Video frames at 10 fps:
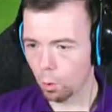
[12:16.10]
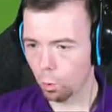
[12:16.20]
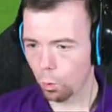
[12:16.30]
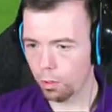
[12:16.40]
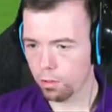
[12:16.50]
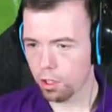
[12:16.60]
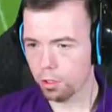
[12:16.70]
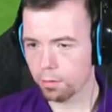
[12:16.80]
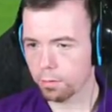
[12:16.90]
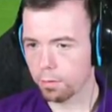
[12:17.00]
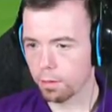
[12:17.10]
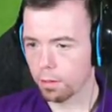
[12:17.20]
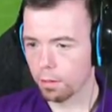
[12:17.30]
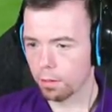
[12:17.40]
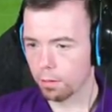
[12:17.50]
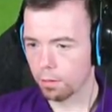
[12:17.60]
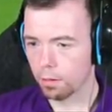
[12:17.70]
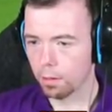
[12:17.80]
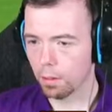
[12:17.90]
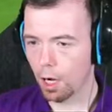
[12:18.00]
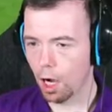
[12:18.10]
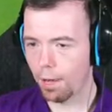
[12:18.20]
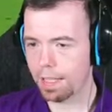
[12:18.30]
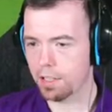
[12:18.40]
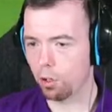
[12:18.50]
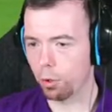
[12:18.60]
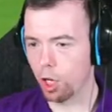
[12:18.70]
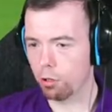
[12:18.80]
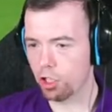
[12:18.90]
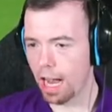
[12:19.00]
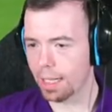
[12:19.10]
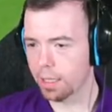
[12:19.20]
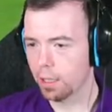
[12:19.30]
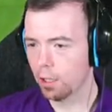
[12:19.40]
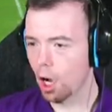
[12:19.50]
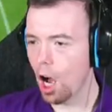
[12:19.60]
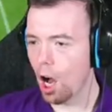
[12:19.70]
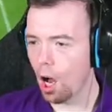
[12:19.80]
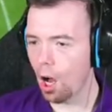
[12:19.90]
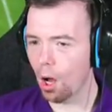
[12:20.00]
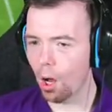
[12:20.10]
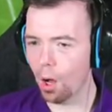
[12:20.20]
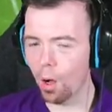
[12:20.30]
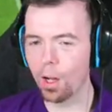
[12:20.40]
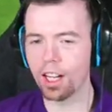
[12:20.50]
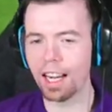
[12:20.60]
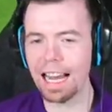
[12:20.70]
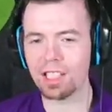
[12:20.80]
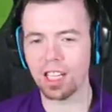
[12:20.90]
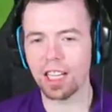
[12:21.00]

Wilson. Oh, that's all you, Jack. Oh, got last.